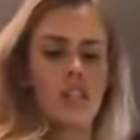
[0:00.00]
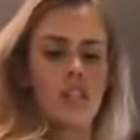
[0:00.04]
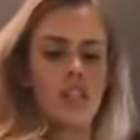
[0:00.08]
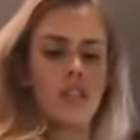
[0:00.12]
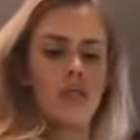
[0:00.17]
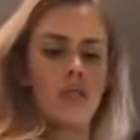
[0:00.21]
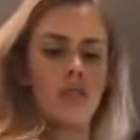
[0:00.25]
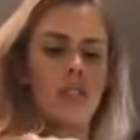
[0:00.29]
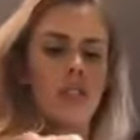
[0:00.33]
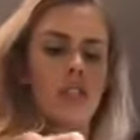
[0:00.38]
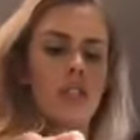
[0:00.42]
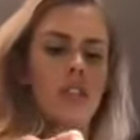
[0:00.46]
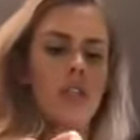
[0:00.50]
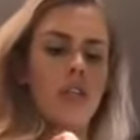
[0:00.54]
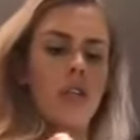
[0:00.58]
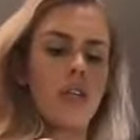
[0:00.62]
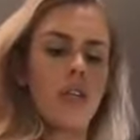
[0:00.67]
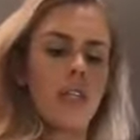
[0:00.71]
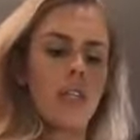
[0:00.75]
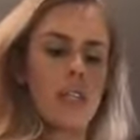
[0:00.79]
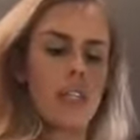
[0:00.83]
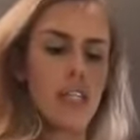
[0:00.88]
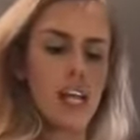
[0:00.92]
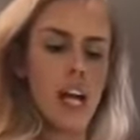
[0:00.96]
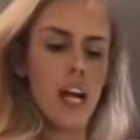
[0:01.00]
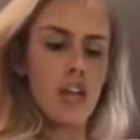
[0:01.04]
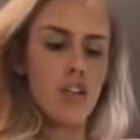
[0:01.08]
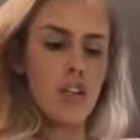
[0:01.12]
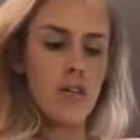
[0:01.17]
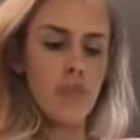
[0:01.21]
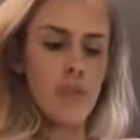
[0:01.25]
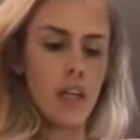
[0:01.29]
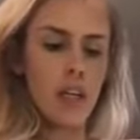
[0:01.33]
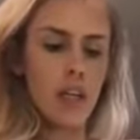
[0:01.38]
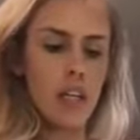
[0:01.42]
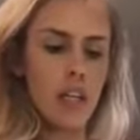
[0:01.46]
So we're just throwing this cashew
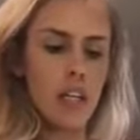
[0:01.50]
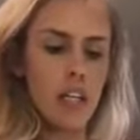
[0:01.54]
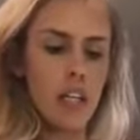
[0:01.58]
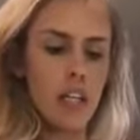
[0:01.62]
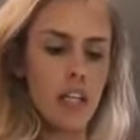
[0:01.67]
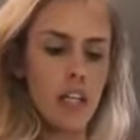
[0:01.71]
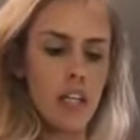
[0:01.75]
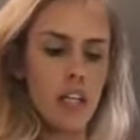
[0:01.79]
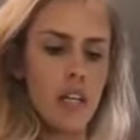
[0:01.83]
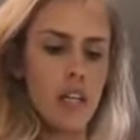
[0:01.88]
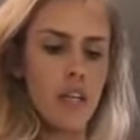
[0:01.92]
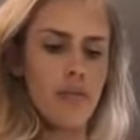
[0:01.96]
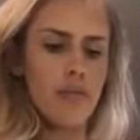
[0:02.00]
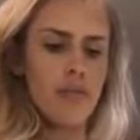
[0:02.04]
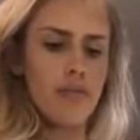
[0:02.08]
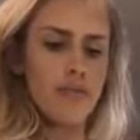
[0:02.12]
butter in here.